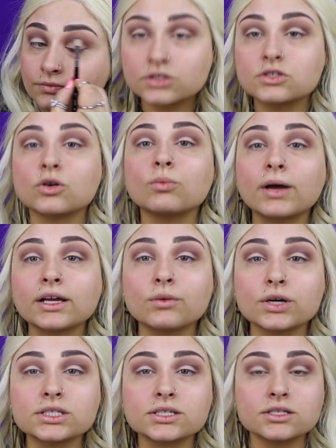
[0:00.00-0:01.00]
So my
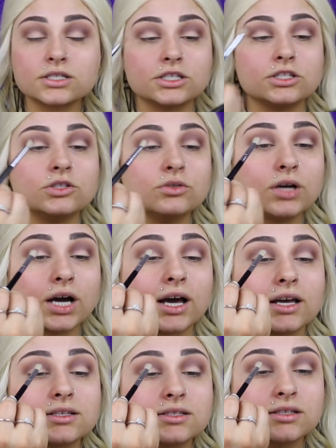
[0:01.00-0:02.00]
question to you
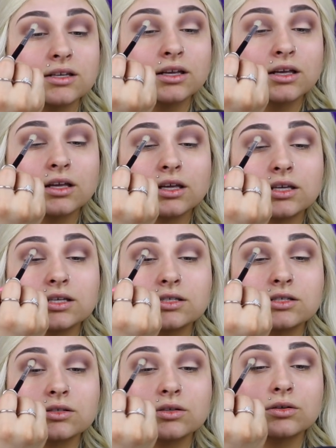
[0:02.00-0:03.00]
guys
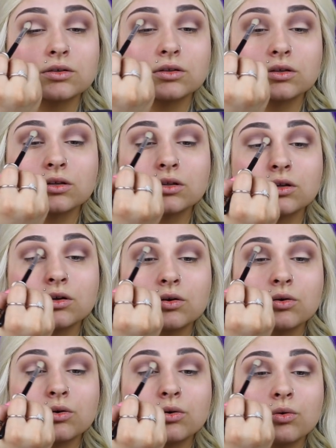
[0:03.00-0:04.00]
is,
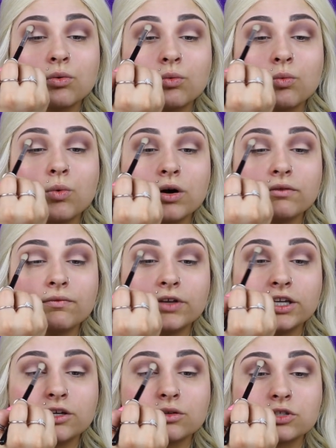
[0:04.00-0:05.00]
what
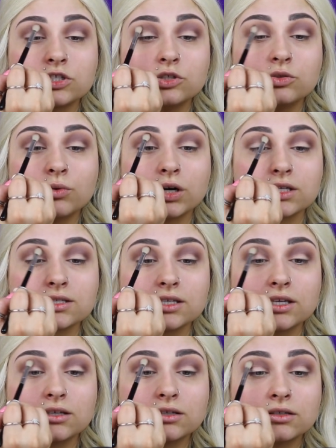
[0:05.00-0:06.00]
videos do you want to
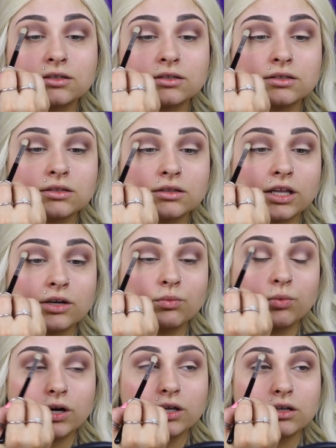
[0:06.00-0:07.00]
see? Like,
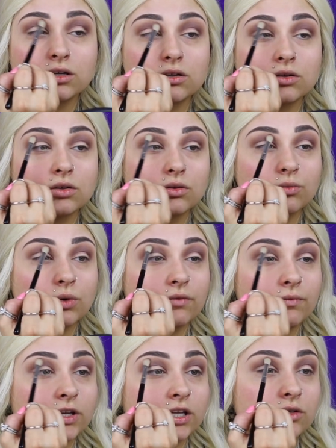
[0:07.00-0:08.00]
what
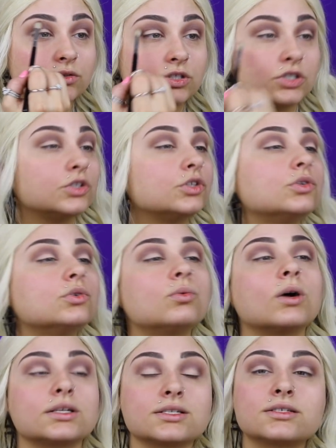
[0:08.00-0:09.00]
videos do you
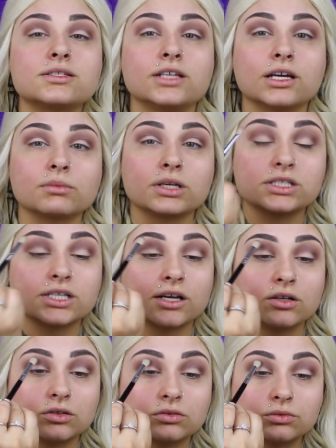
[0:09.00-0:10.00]
want to see on my
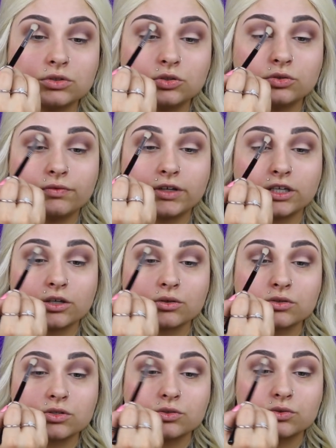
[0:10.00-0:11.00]
channel? New
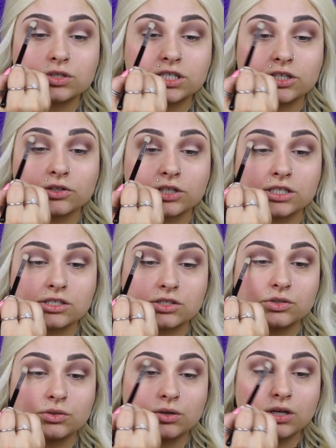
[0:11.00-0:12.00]
videos, new series,
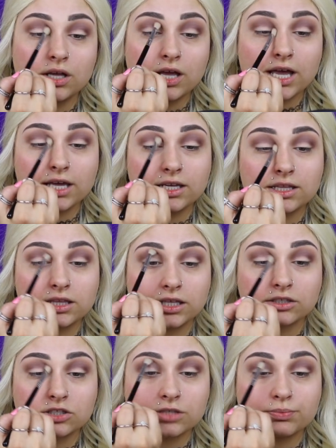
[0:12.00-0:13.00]
new
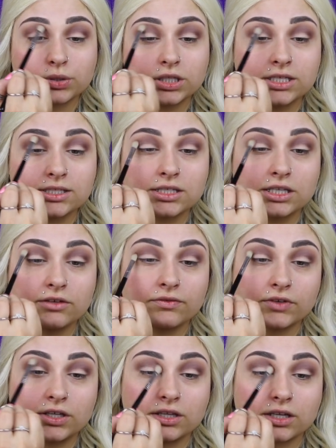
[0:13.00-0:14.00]
anything. Just please
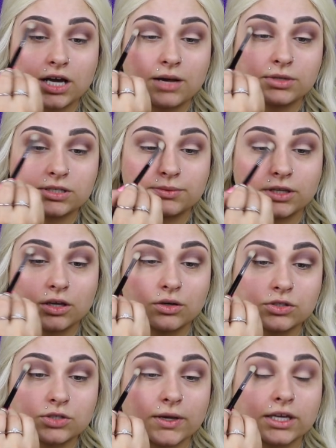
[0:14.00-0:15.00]
leave in the comments
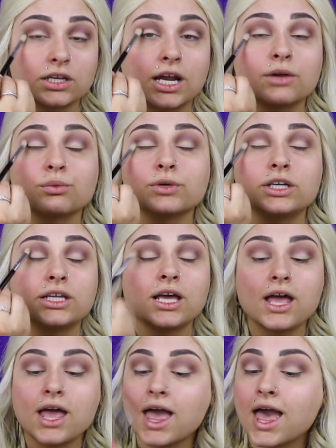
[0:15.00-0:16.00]
below so I read
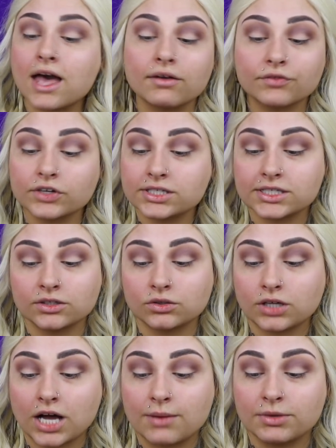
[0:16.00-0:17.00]
every single
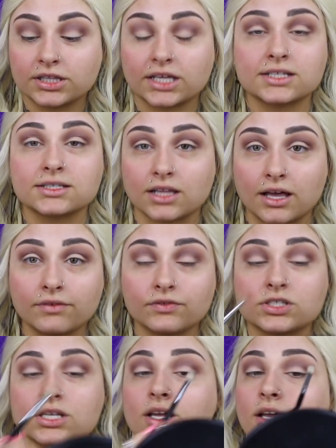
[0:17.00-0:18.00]
comment that is
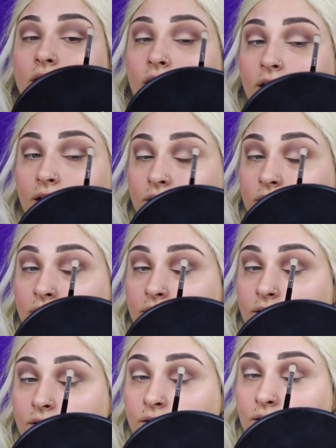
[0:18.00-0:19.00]
left, and
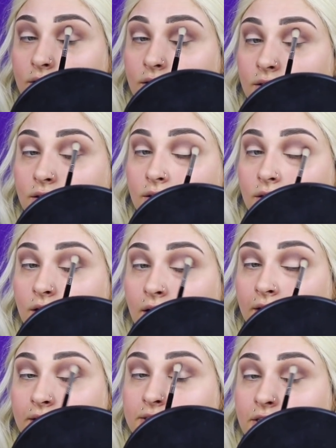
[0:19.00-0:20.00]

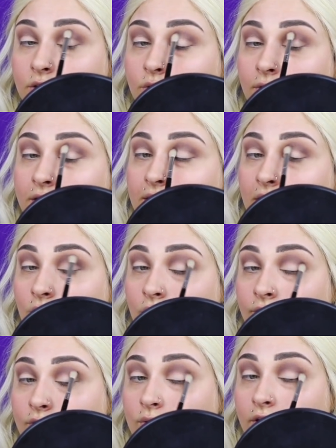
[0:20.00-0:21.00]
I can tell you right now,
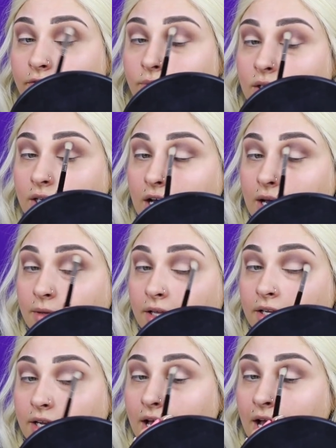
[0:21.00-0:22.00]
if you leave me a
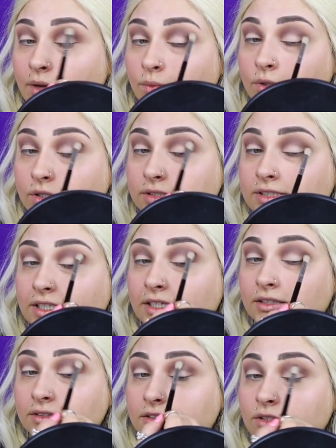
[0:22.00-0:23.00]
comment, I will see it.